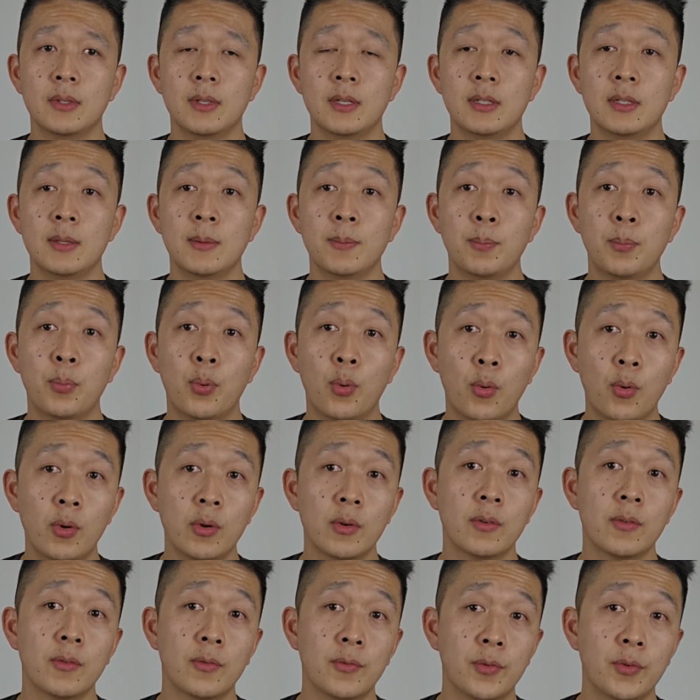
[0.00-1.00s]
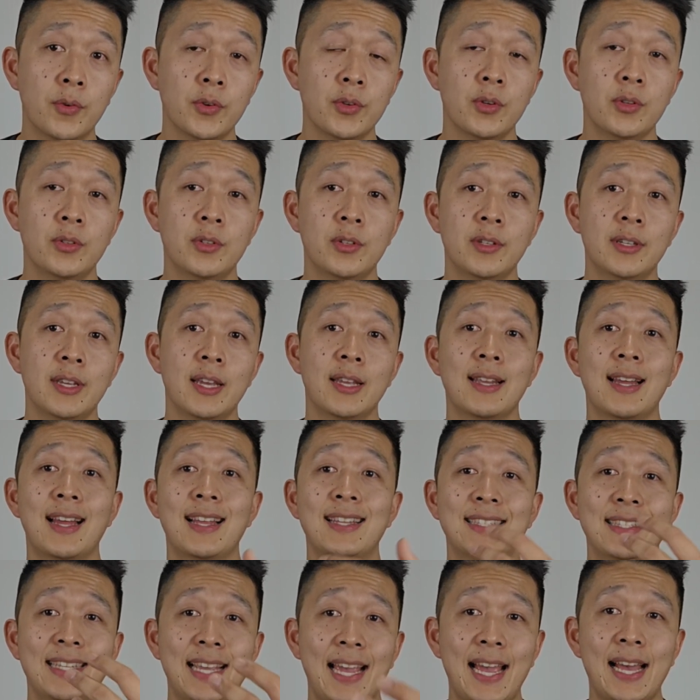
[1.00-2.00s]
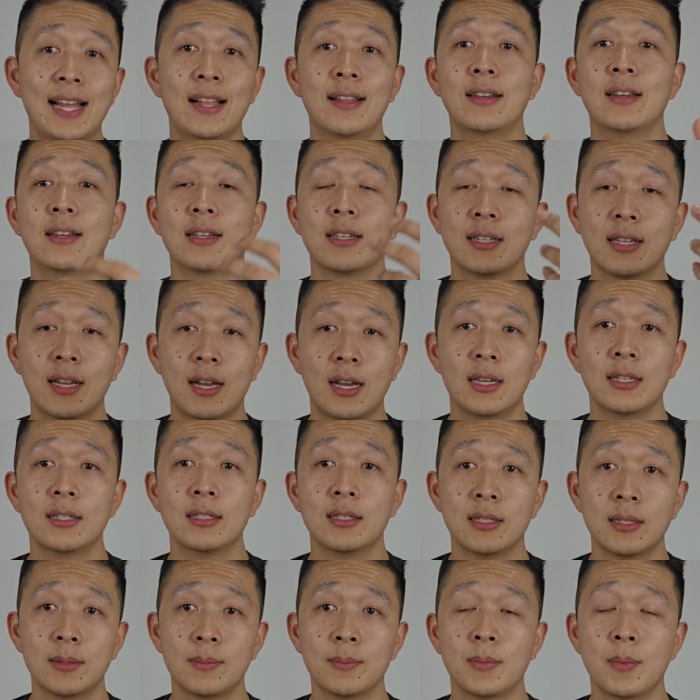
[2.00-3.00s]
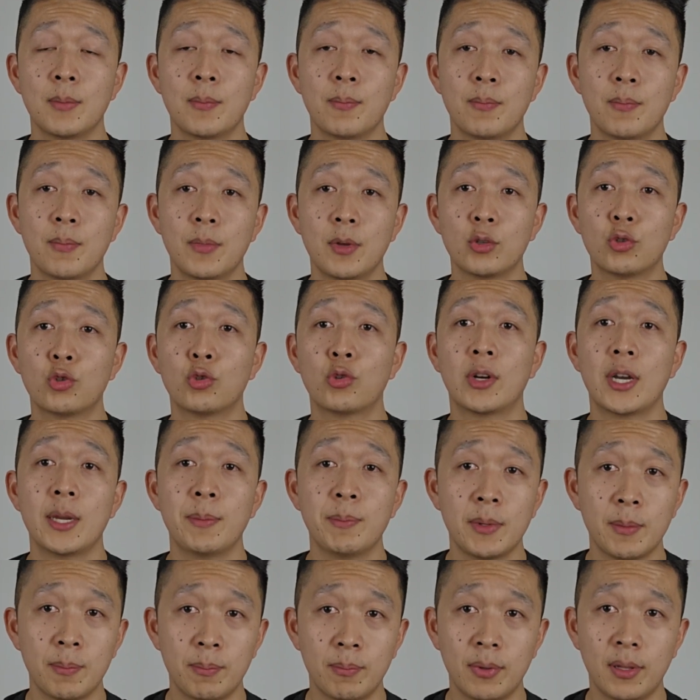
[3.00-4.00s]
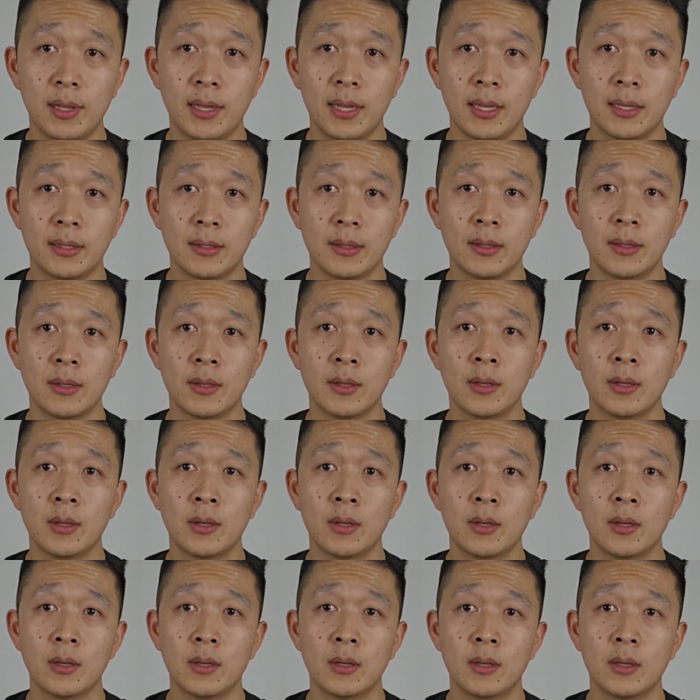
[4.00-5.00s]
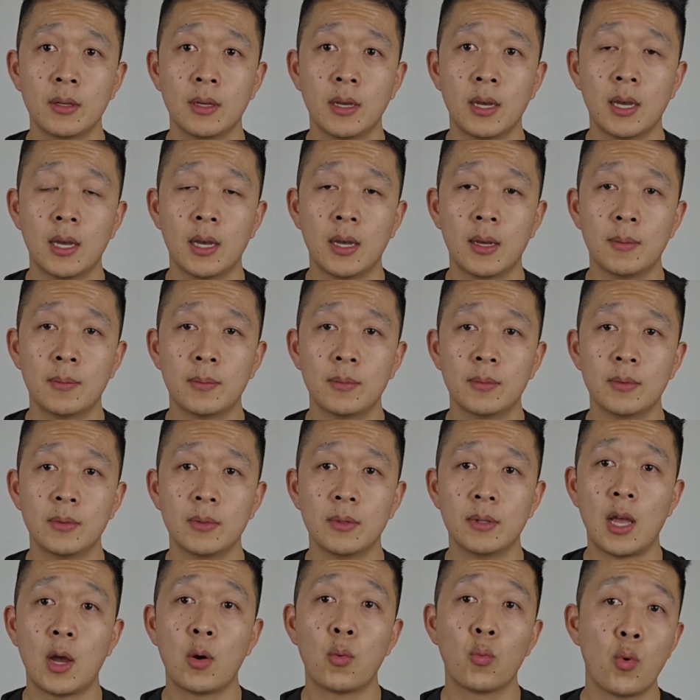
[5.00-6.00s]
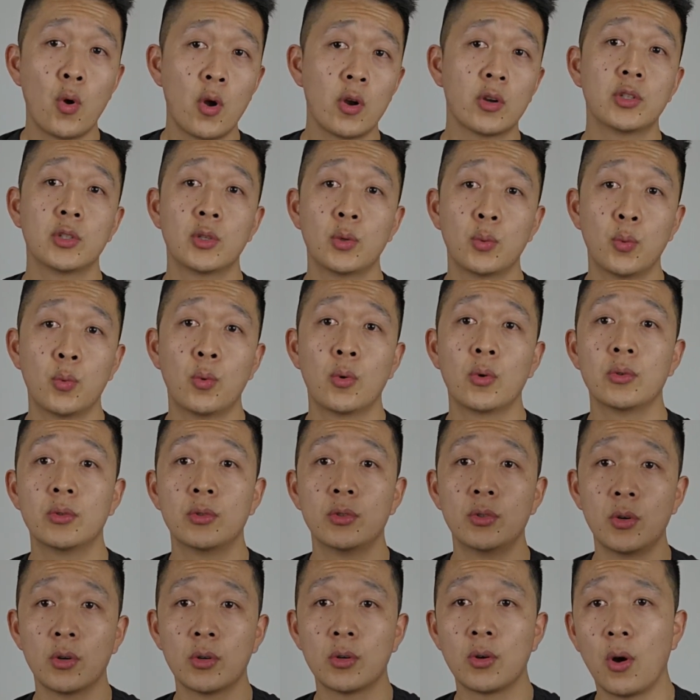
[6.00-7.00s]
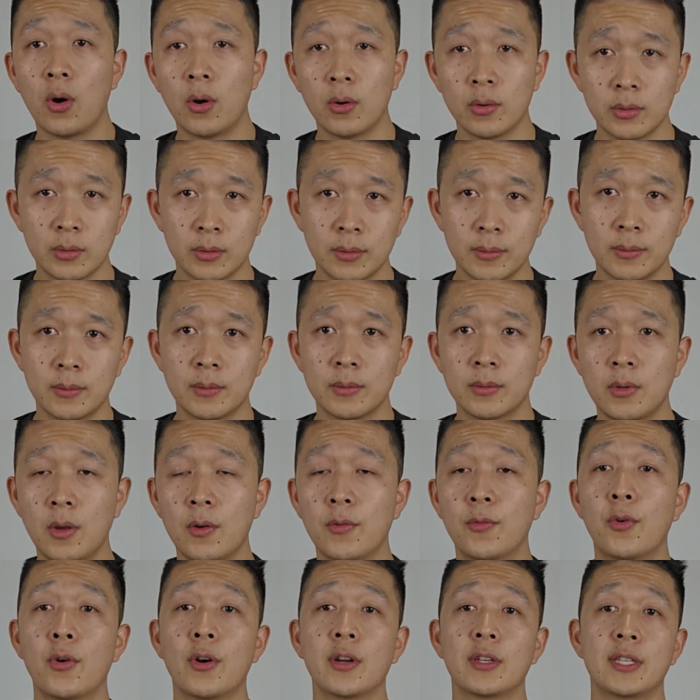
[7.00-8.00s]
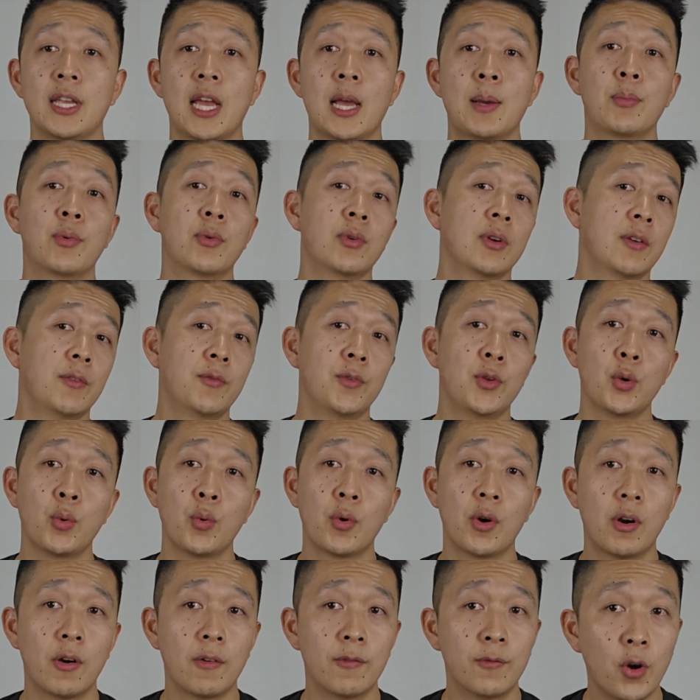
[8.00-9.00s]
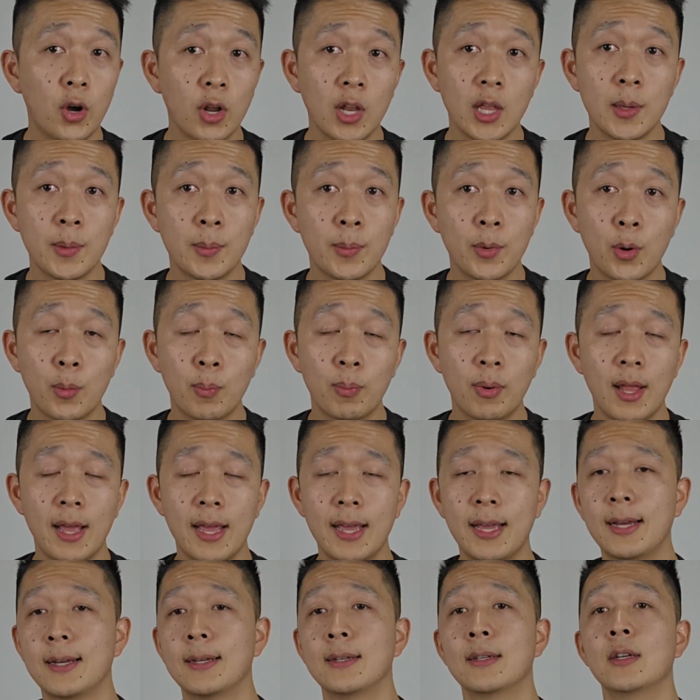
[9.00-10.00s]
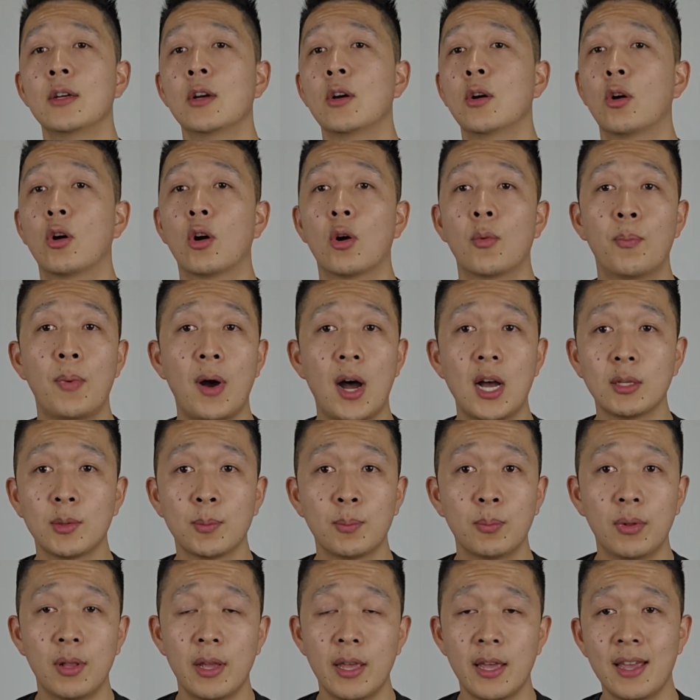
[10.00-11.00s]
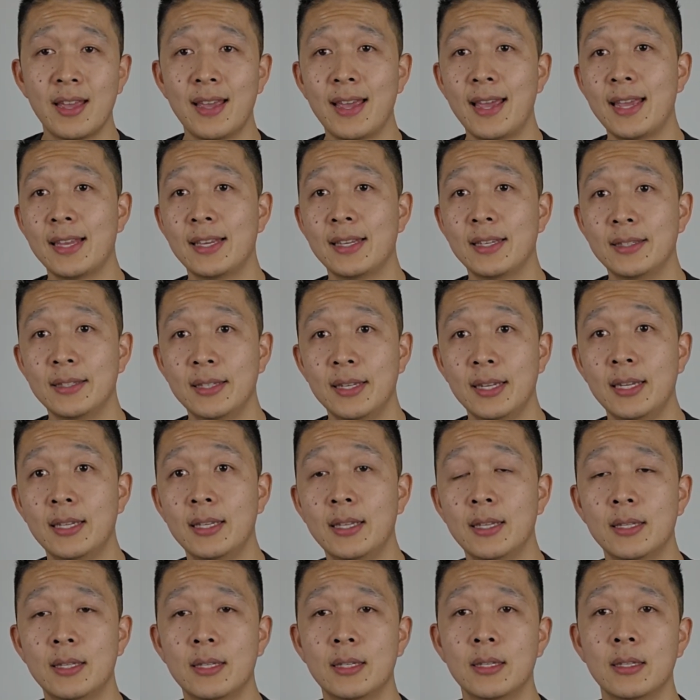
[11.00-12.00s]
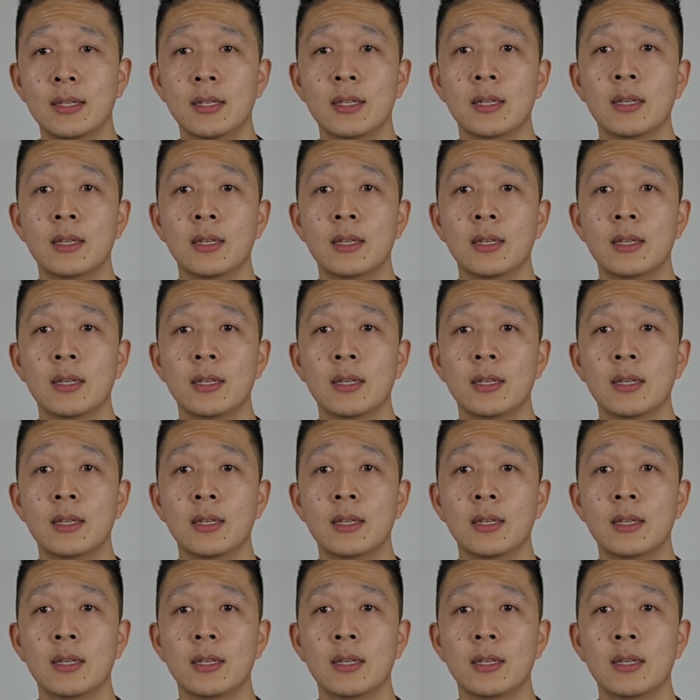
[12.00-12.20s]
is important for you to get a tailored and custom treatment plan that works towards your goals. So for example, if you were a volleyball player or a basketball player and you needed